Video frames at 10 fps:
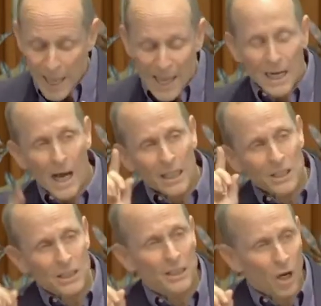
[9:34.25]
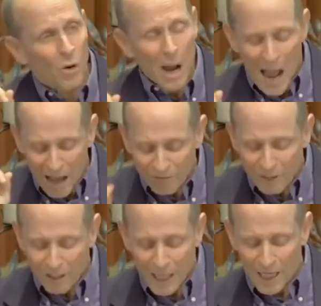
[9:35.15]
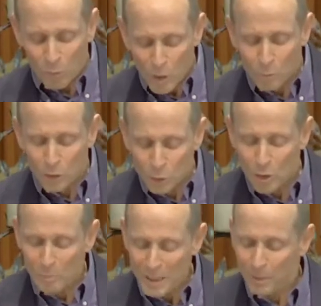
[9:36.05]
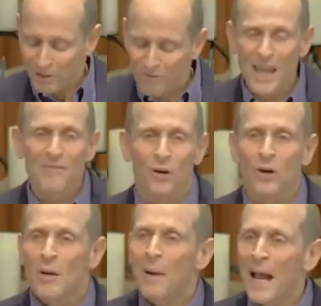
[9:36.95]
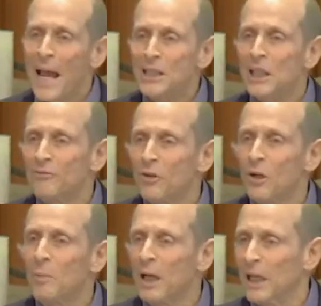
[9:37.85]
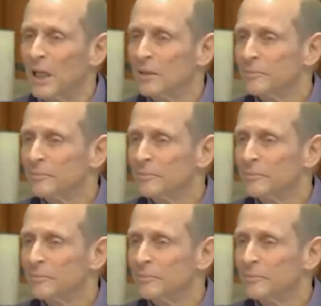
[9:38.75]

And honestly, though, I felt like we were doing people a favor by asking for their money.